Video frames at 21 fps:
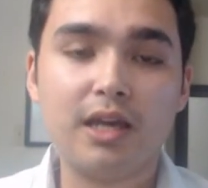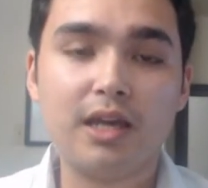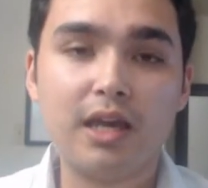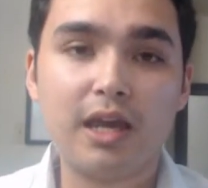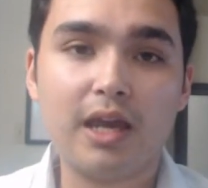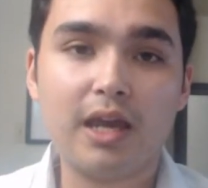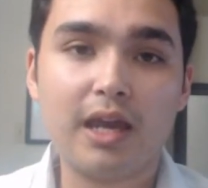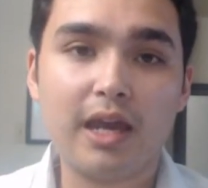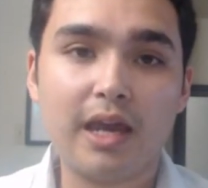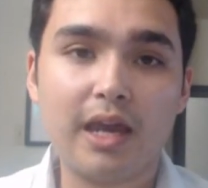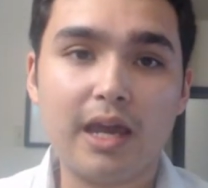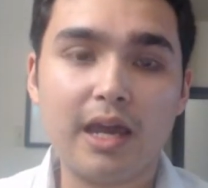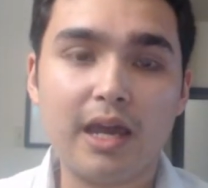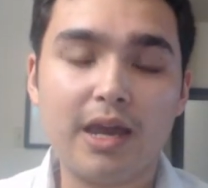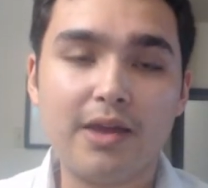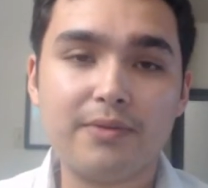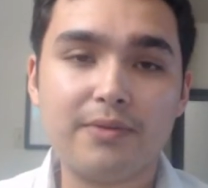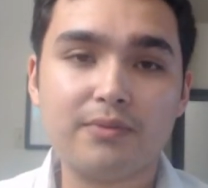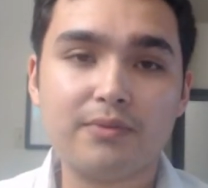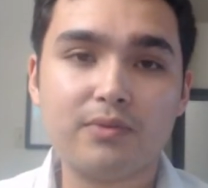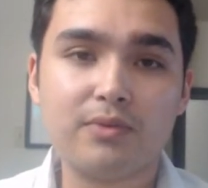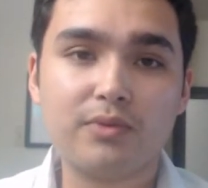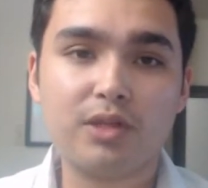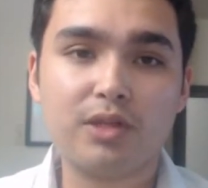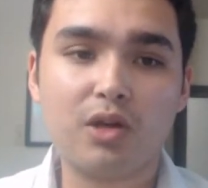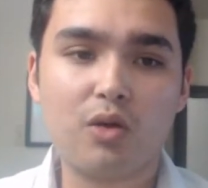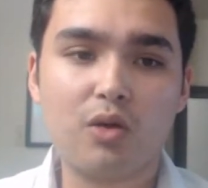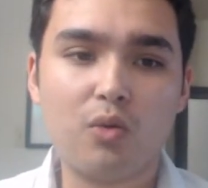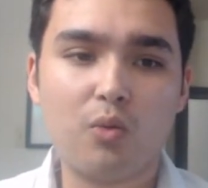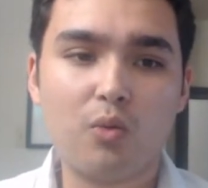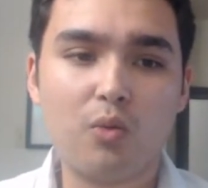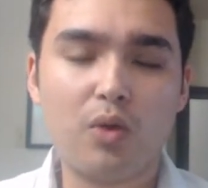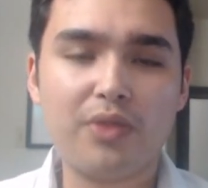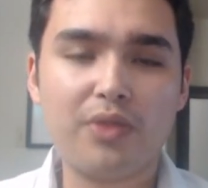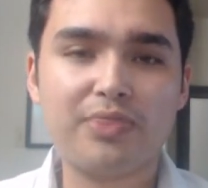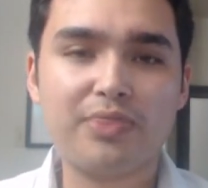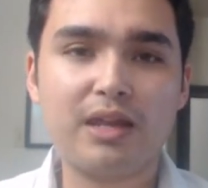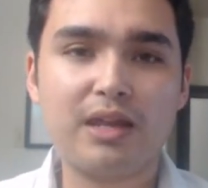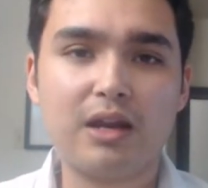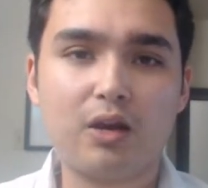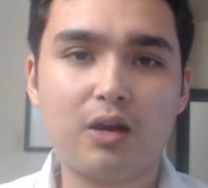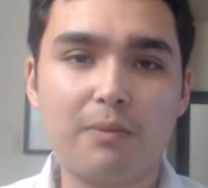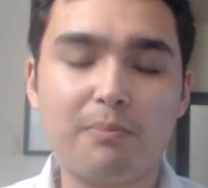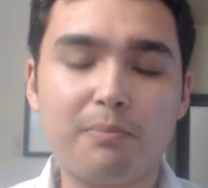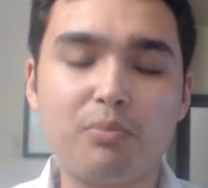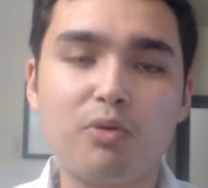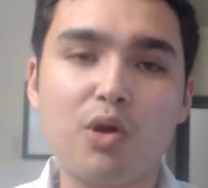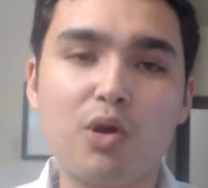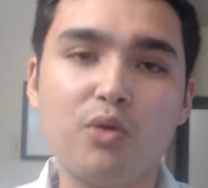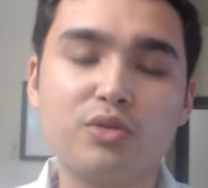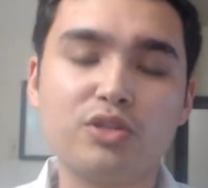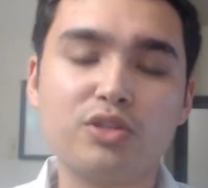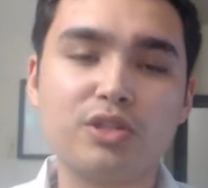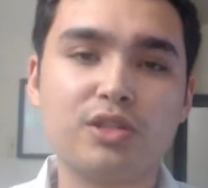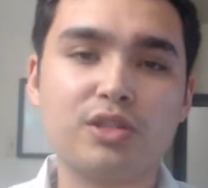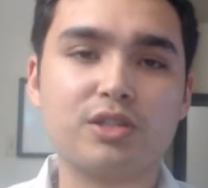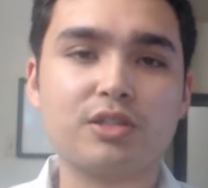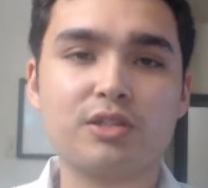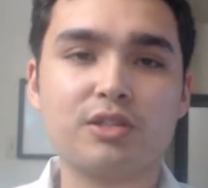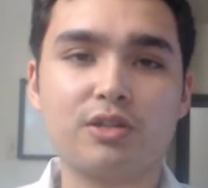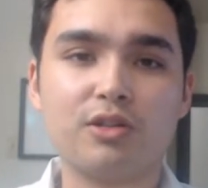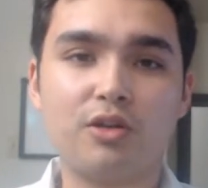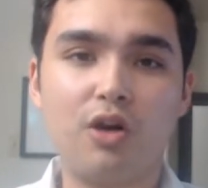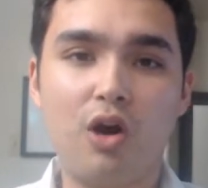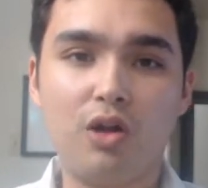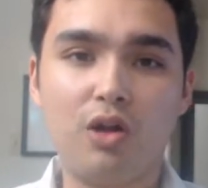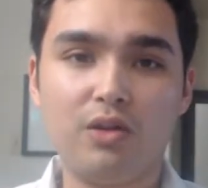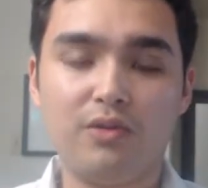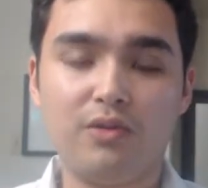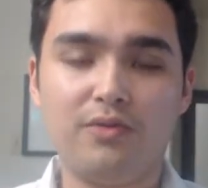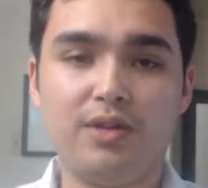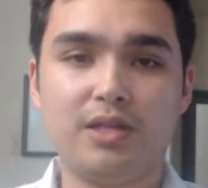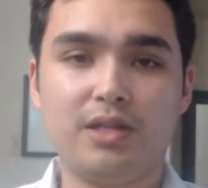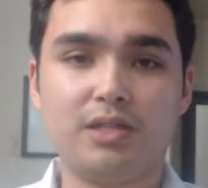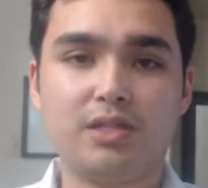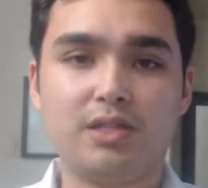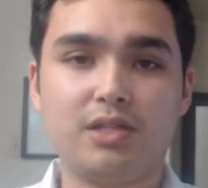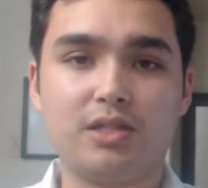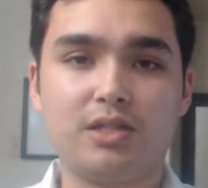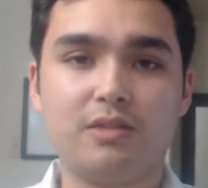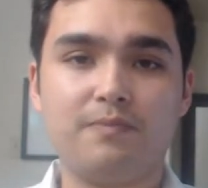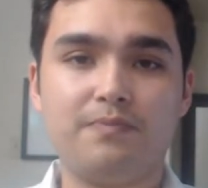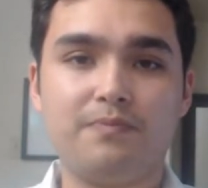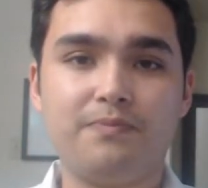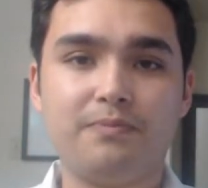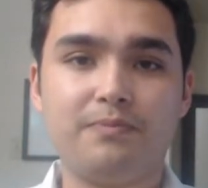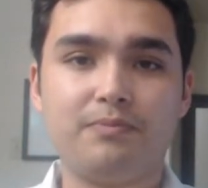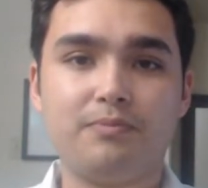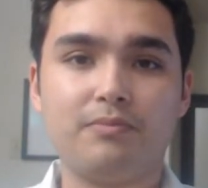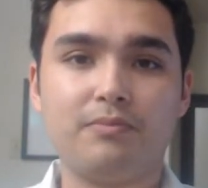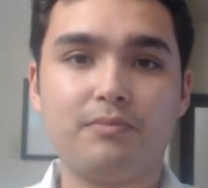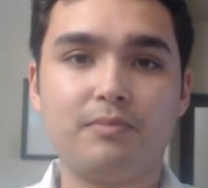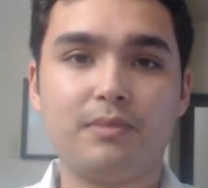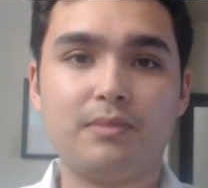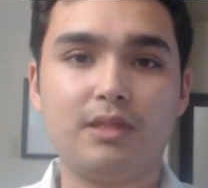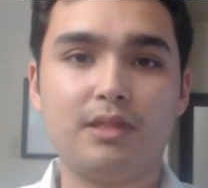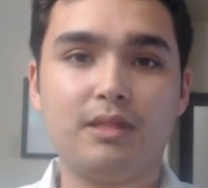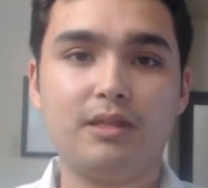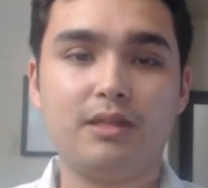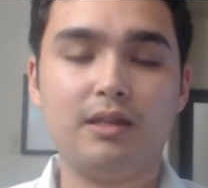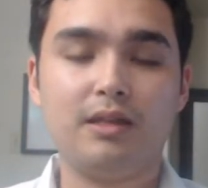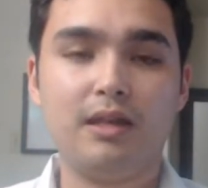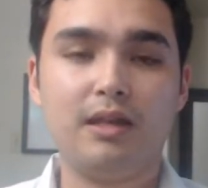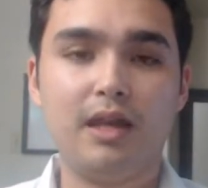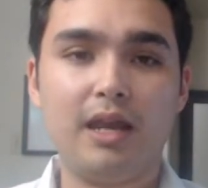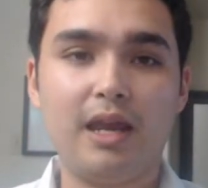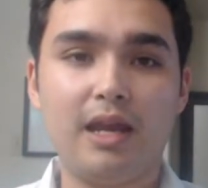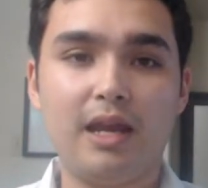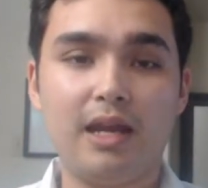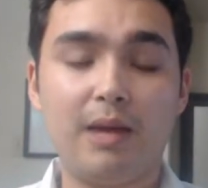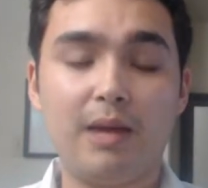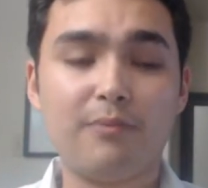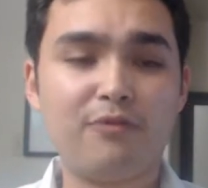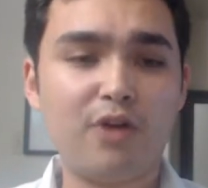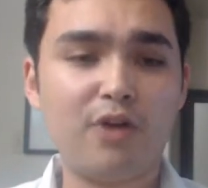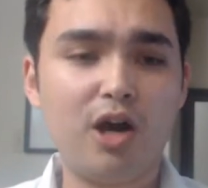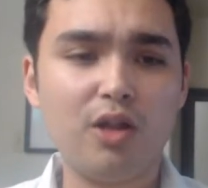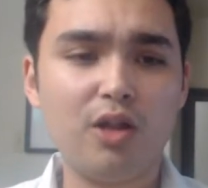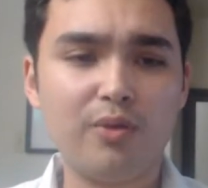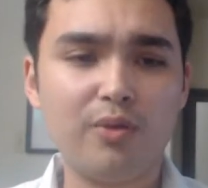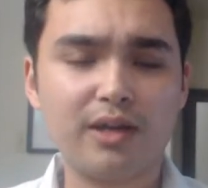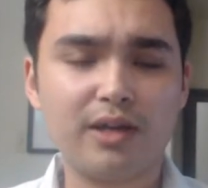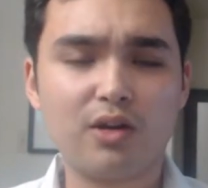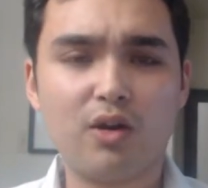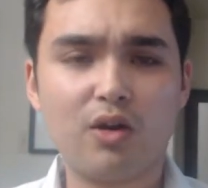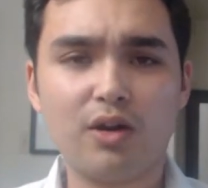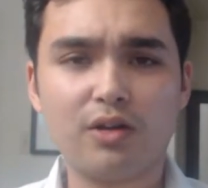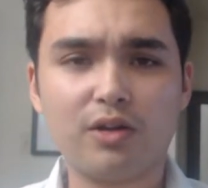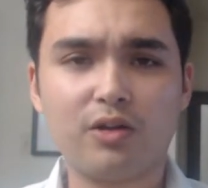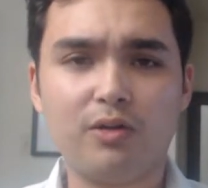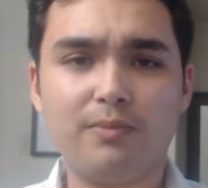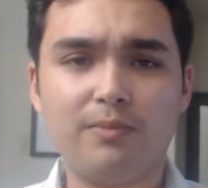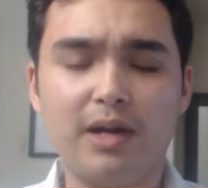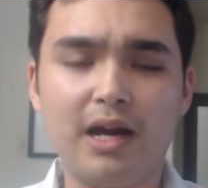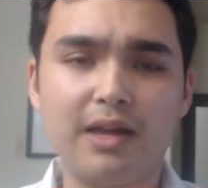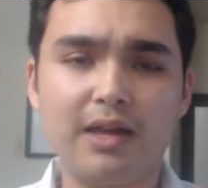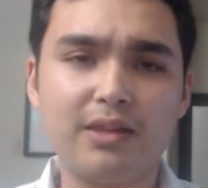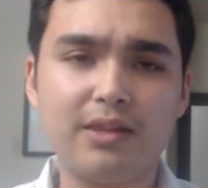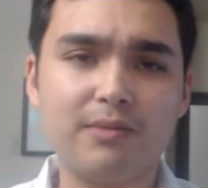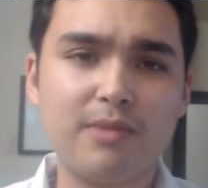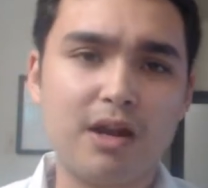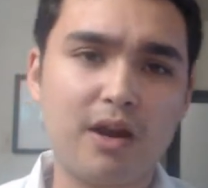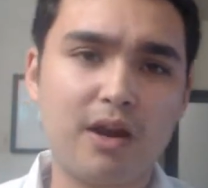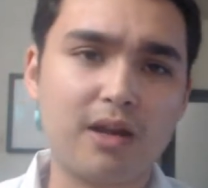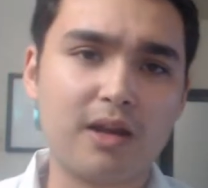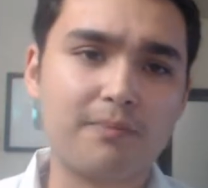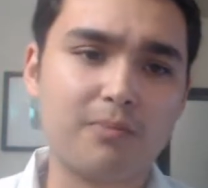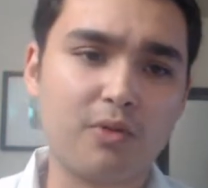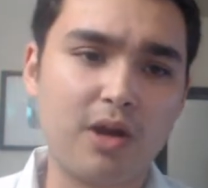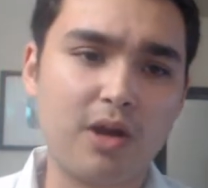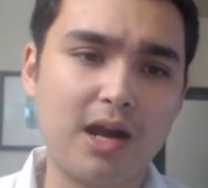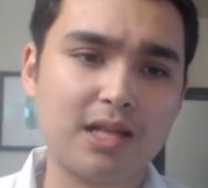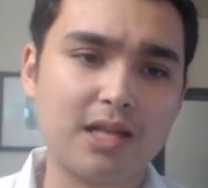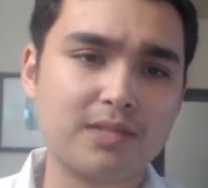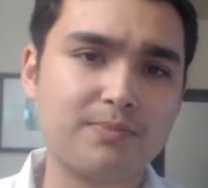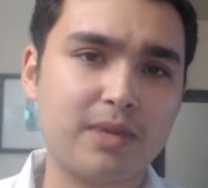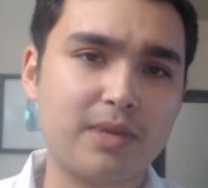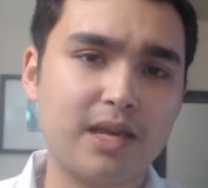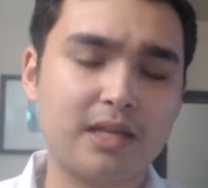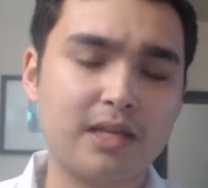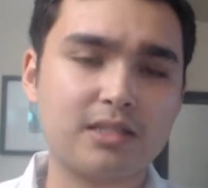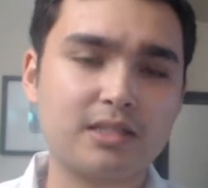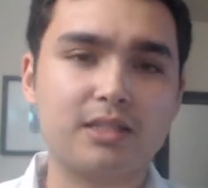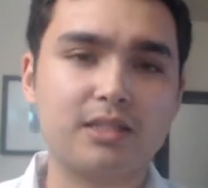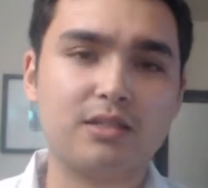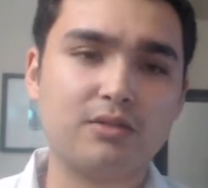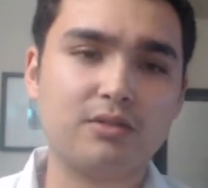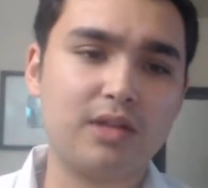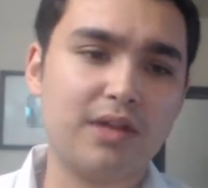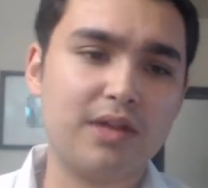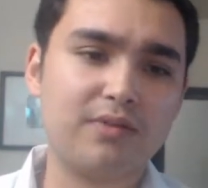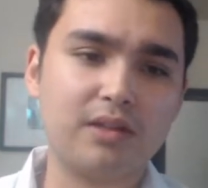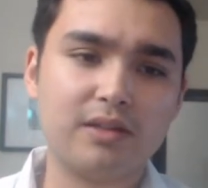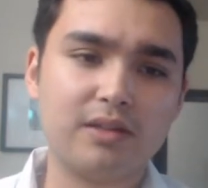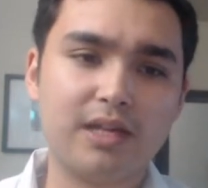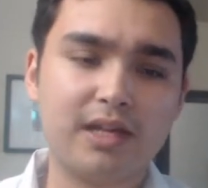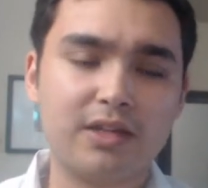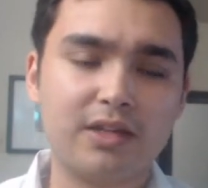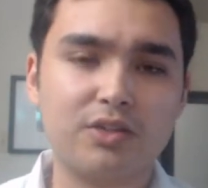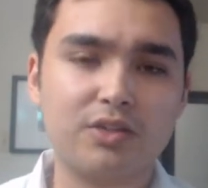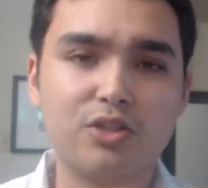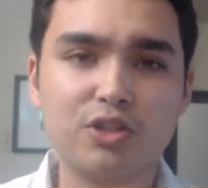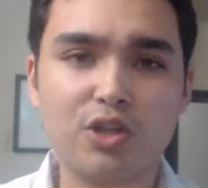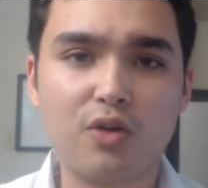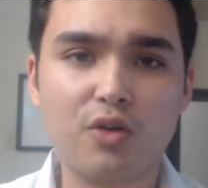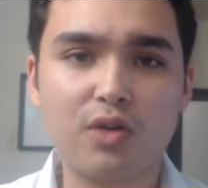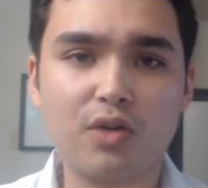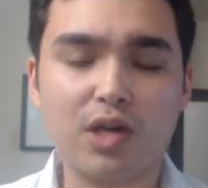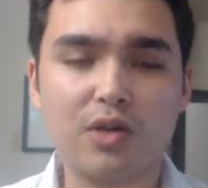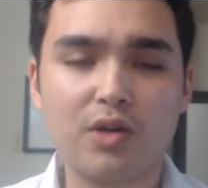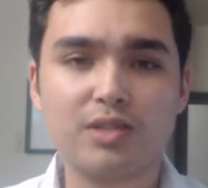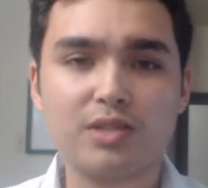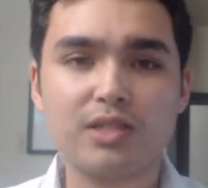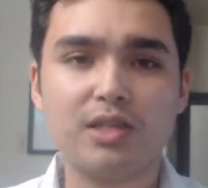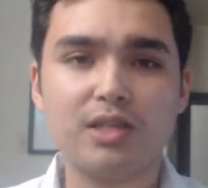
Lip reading: and what their approach is to all of this. And I'm following an article by the American Prospect, and you'll have the link in the show notes.